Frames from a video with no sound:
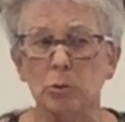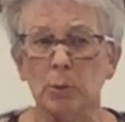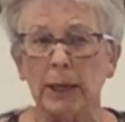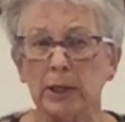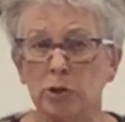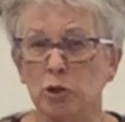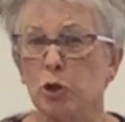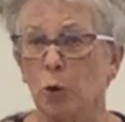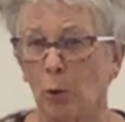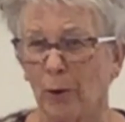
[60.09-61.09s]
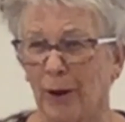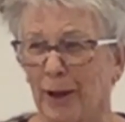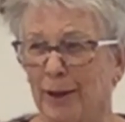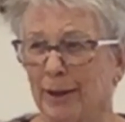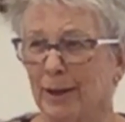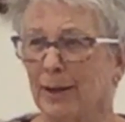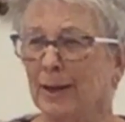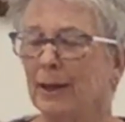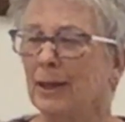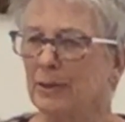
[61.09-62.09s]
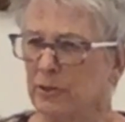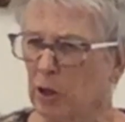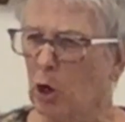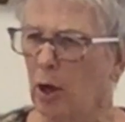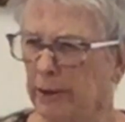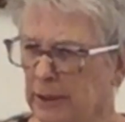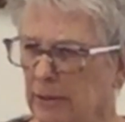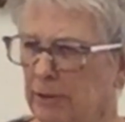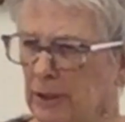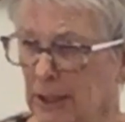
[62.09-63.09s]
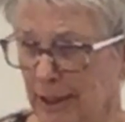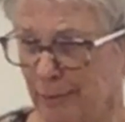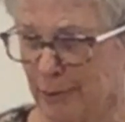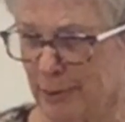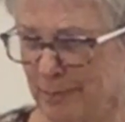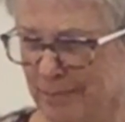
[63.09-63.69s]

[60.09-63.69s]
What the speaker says: to enjoy is a God-given gift.